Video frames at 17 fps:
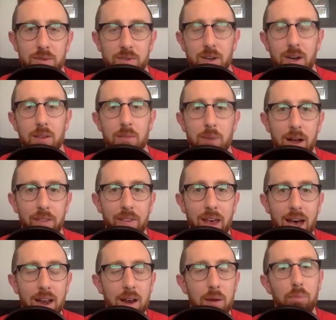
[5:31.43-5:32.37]
We talked about
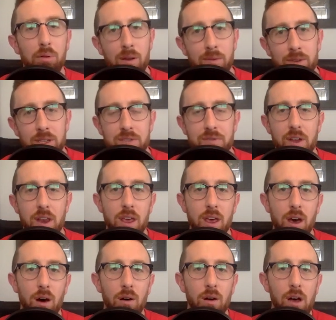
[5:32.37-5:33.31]
that in a previous
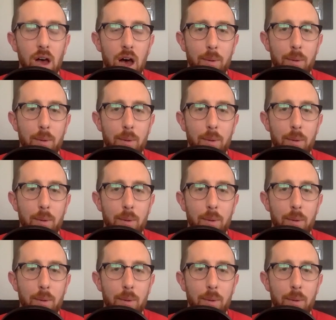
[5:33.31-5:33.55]
video